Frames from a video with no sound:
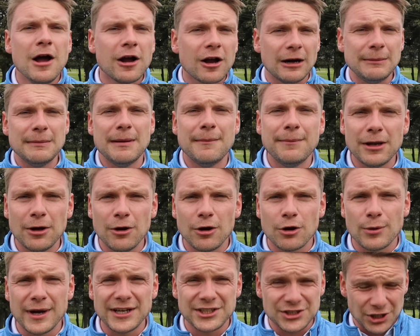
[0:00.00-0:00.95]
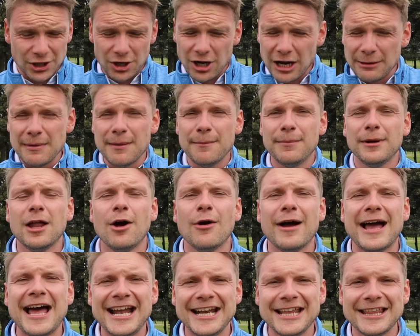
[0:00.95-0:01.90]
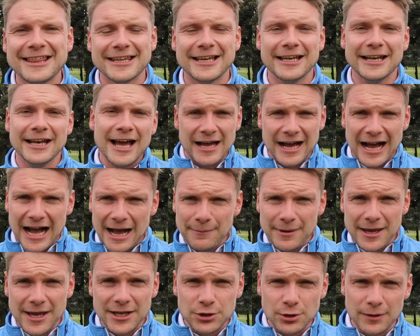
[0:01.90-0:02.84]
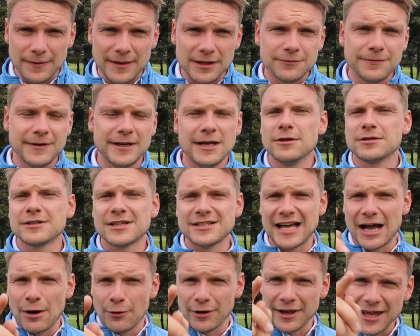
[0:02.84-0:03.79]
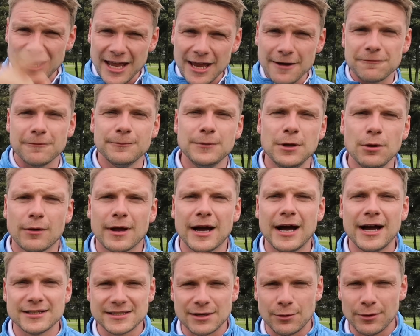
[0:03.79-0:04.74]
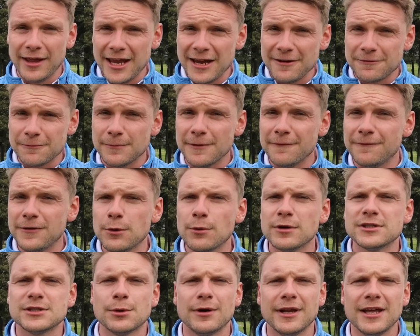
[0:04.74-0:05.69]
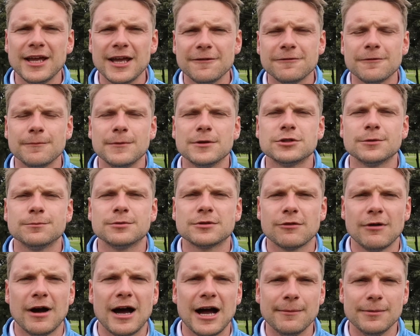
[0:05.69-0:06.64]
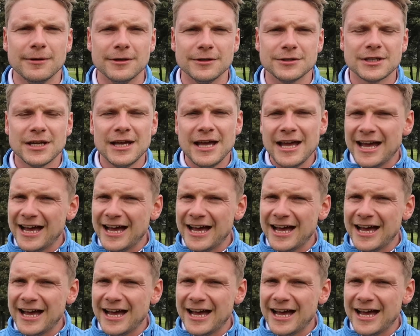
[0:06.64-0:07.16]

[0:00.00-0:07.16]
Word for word: Comment below a question, comment below anything. I'm here doing these videos because I want to hear from you guys. I want to hear from the viewers, I want to hear from the subscribers.